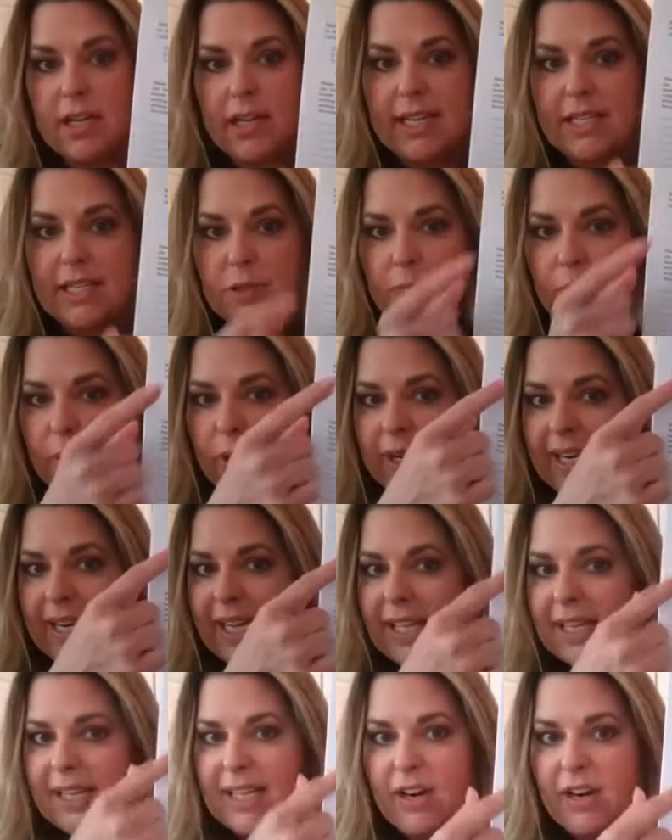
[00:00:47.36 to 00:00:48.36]
it's
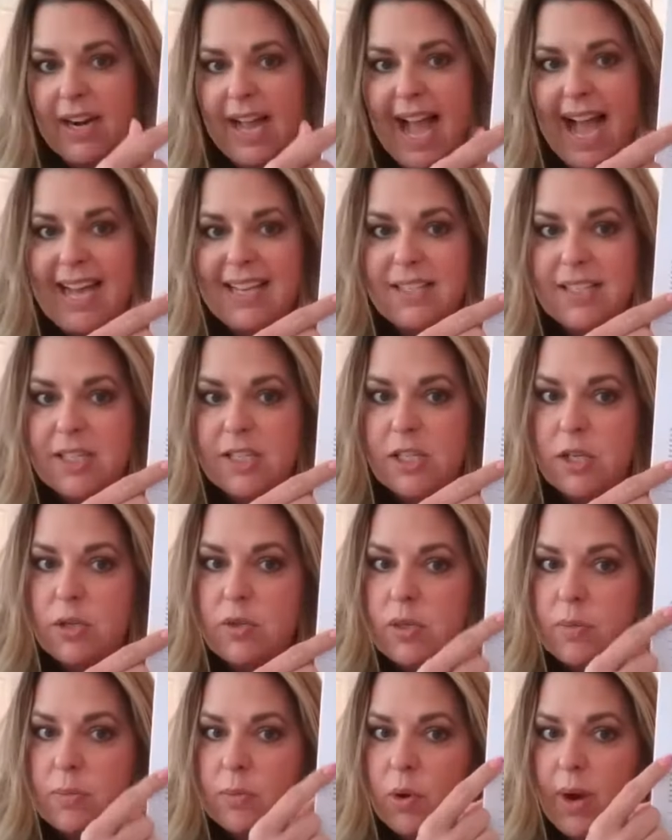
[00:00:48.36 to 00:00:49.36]
pretty clear. It asks you
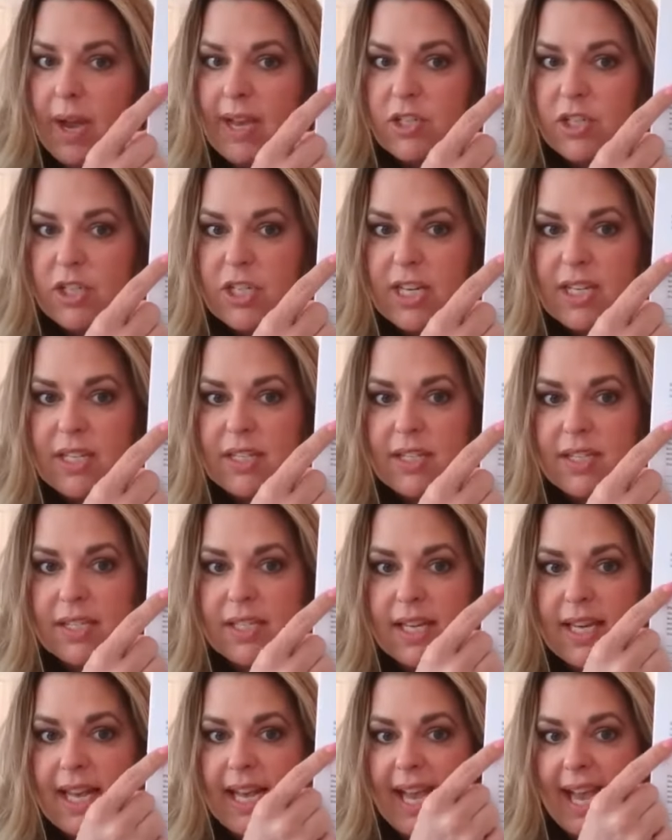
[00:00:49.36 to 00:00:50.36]
some
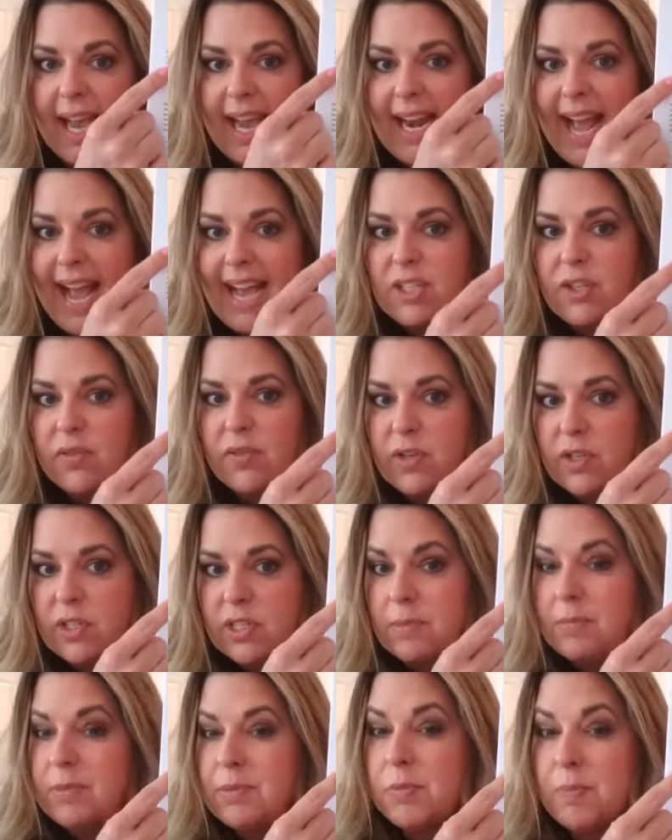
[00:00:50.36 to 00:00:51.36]
questions. It asks for
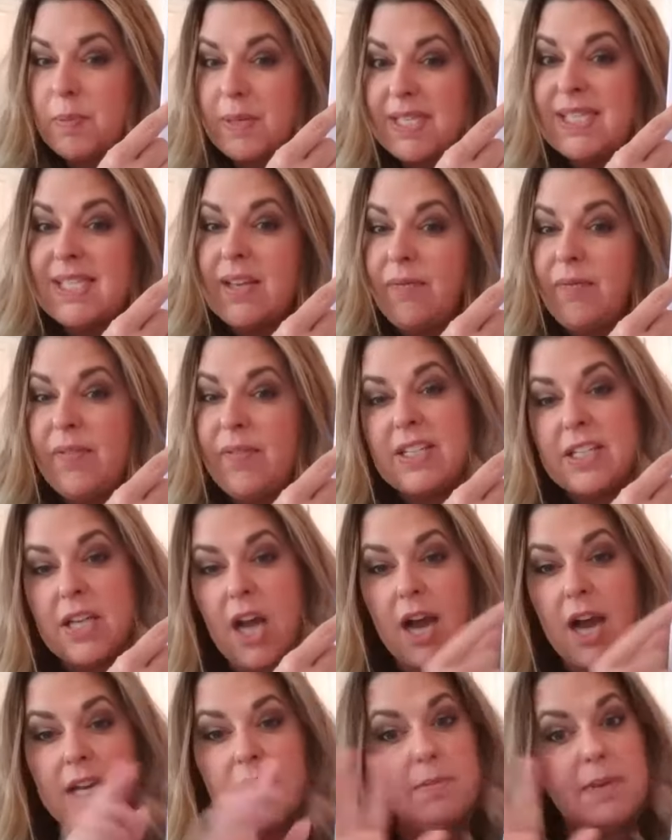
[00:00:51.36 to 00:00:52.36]
some specific
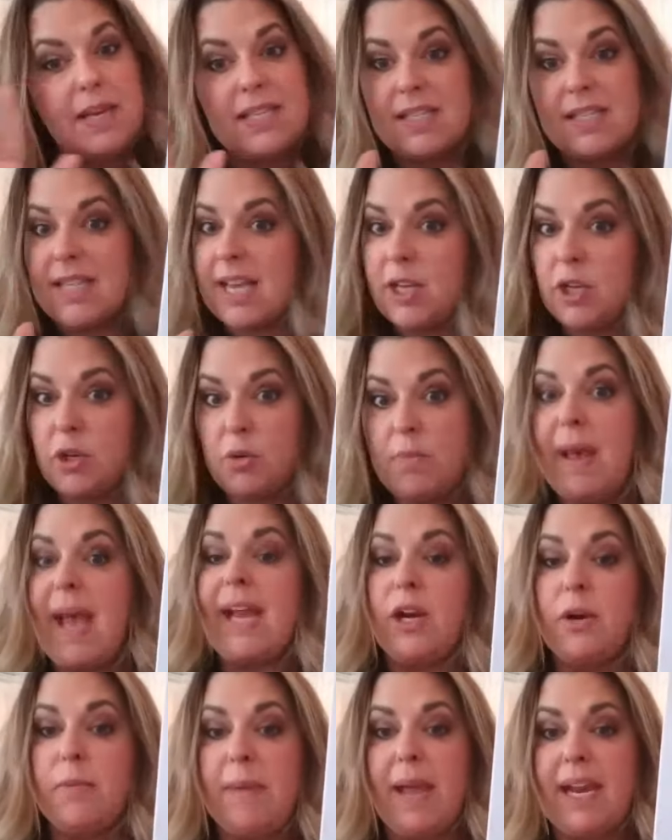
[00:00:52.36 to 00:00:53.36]
documents that you
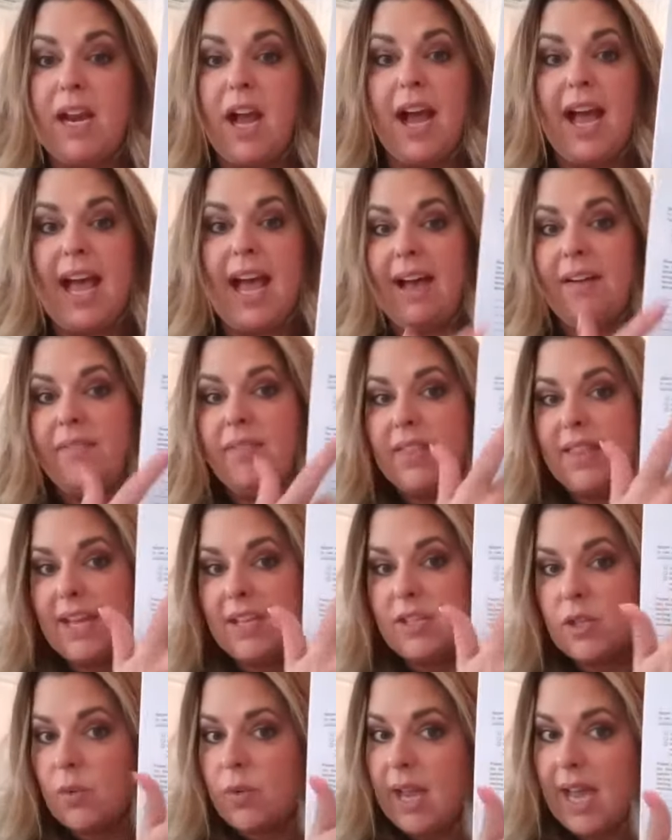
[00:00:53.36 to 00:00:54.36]
may or may not have, and
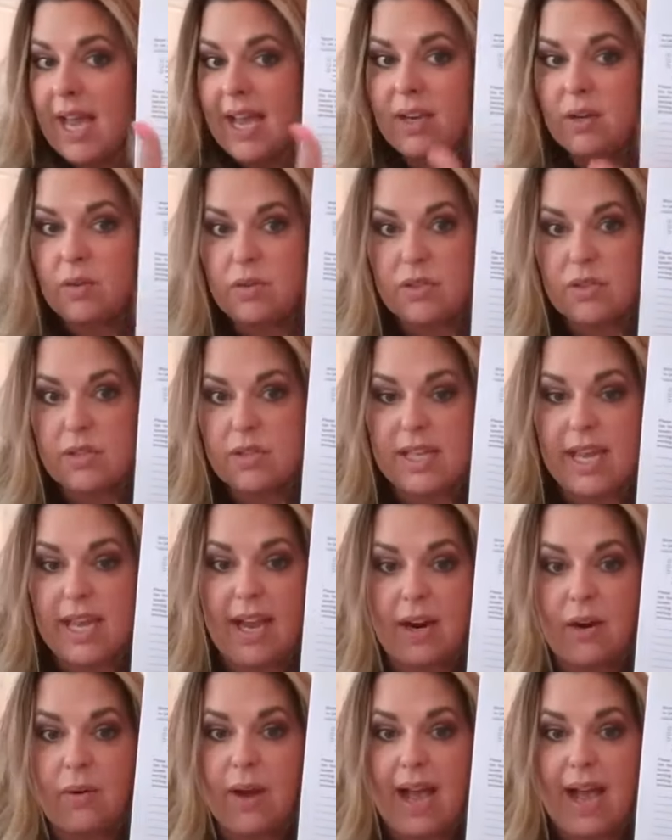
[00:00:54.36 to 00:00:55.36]
that's okay. You'll just say,
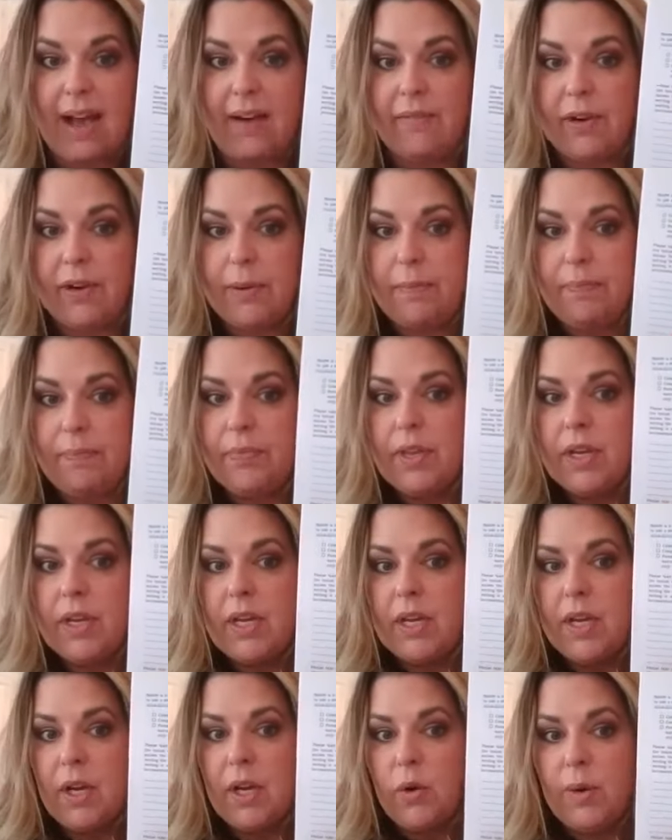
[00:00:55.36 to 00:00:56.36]
I don't have them.
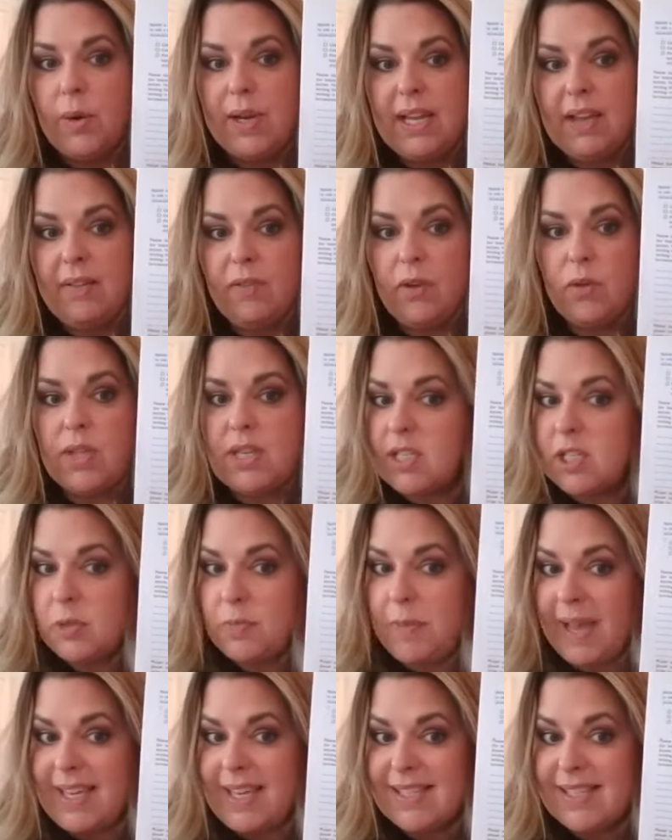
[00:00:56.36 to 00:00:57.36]
We give you this
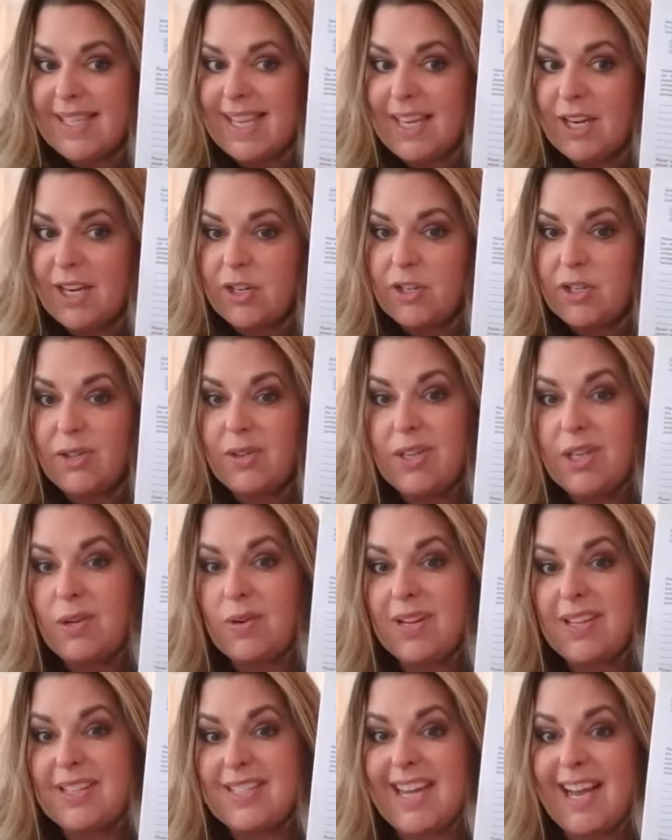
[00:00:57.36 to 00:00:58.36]
space here so that
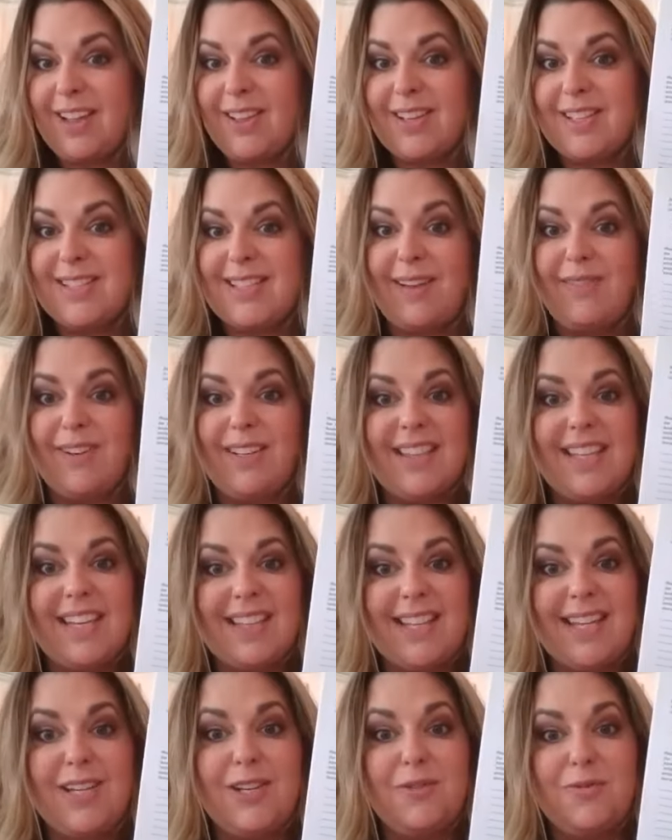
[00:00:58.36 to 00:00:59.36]
you can tell us
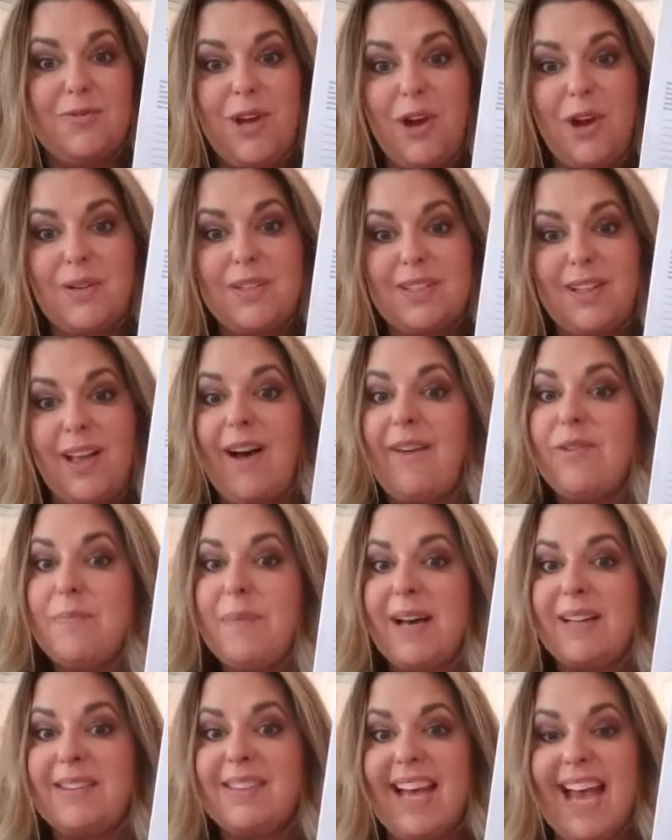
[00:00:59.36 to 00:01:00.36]
everything that you know and love
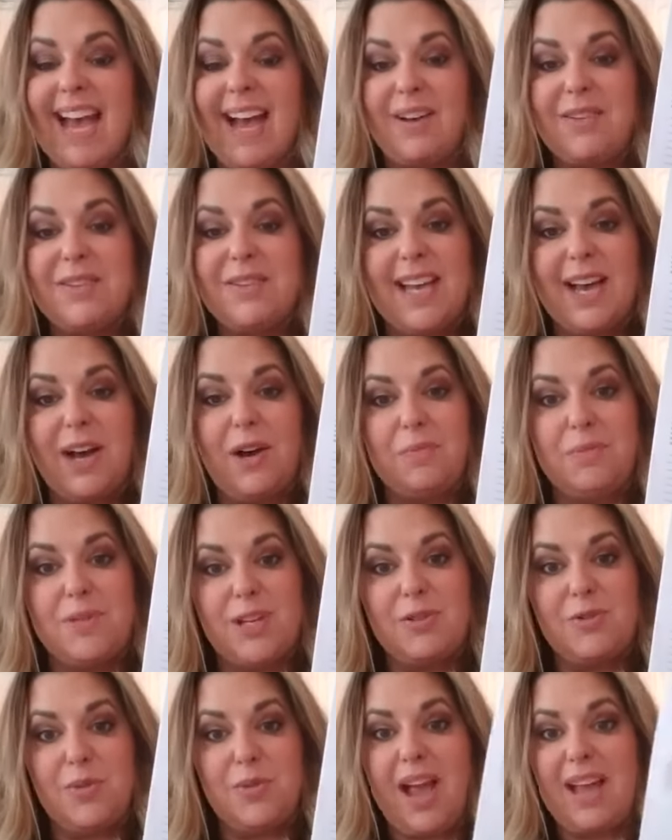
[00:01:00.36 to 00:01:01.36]
about the house. It helps
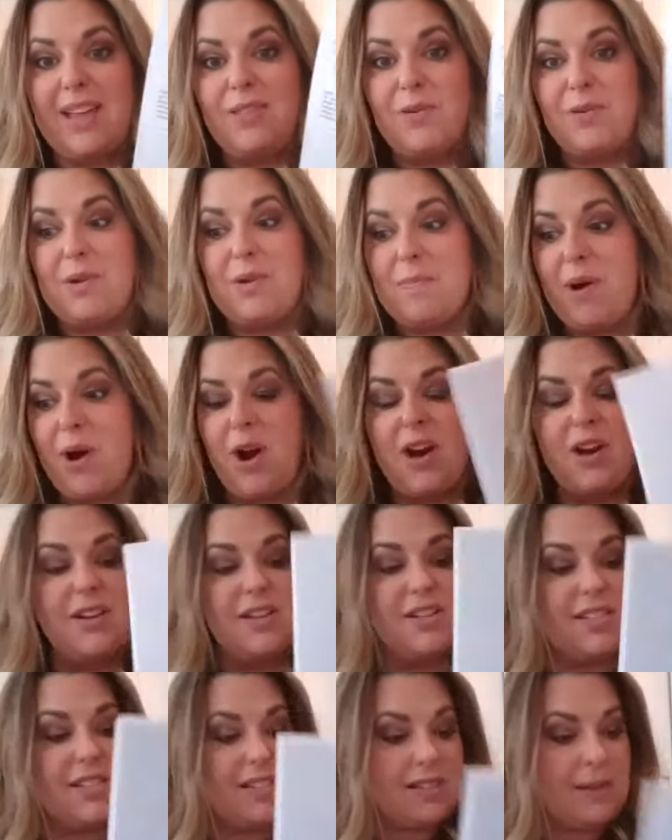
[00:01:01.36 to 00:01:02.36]
us write the
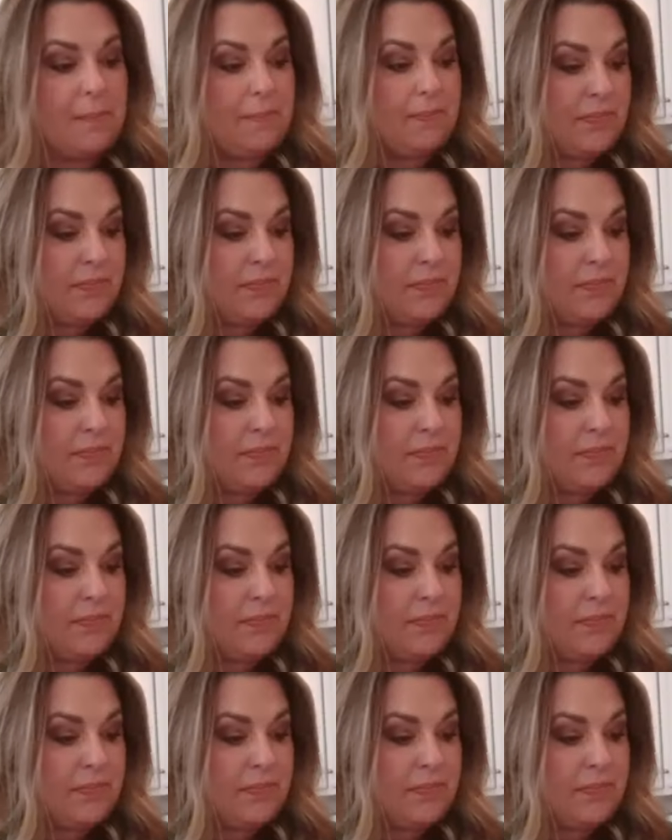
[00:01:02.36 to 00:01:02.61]
remarks.